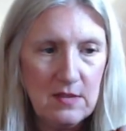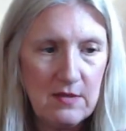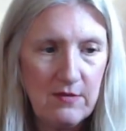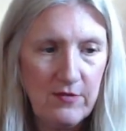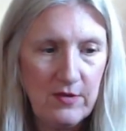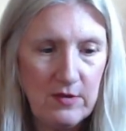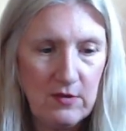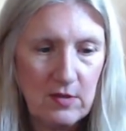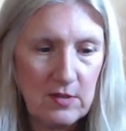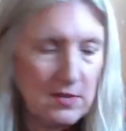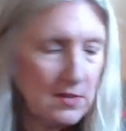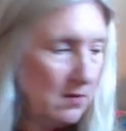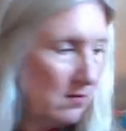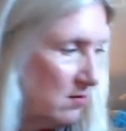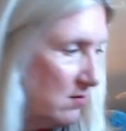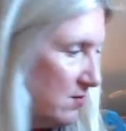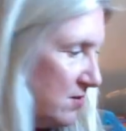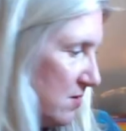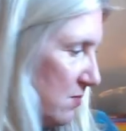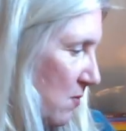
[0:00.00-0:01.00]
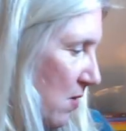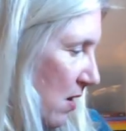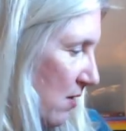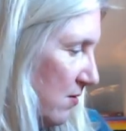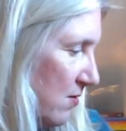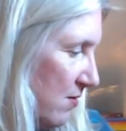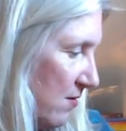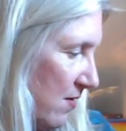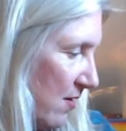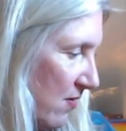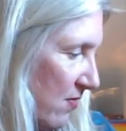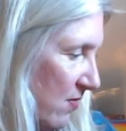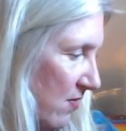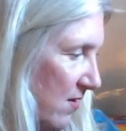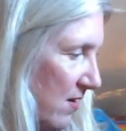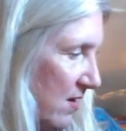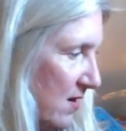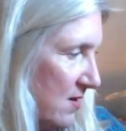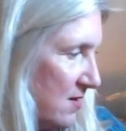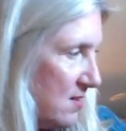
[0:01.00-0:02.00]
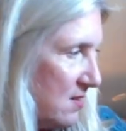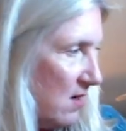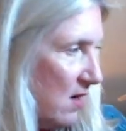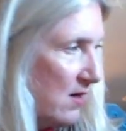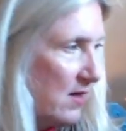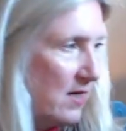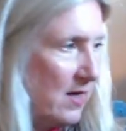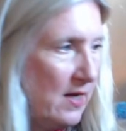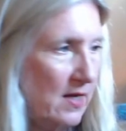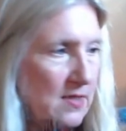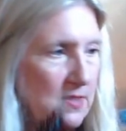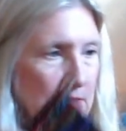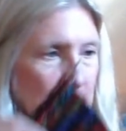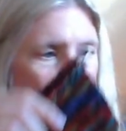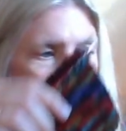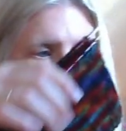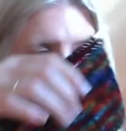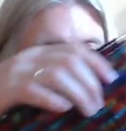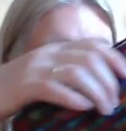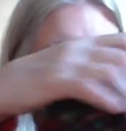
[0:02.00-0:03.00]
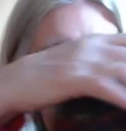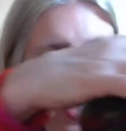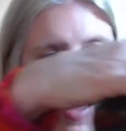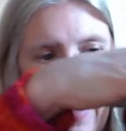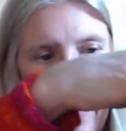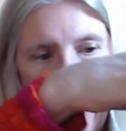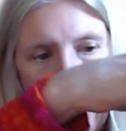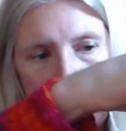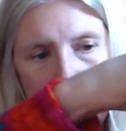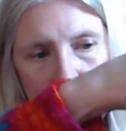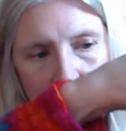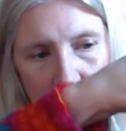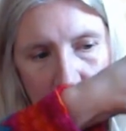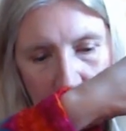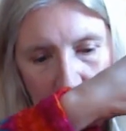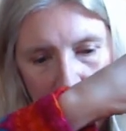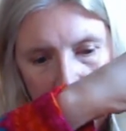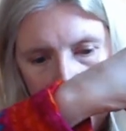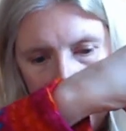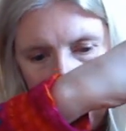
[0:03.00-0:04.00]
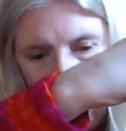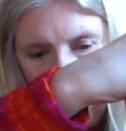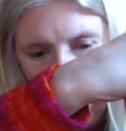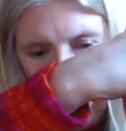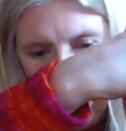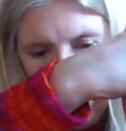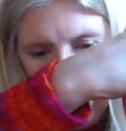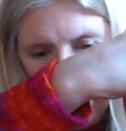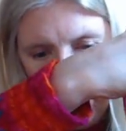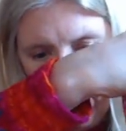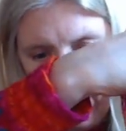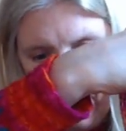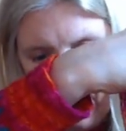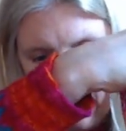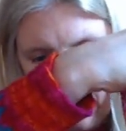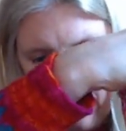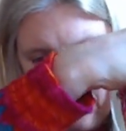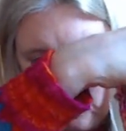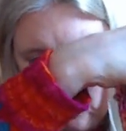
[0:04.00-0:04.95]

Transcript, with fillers: if it looks a little smaller than the stockinette hat. Um, that is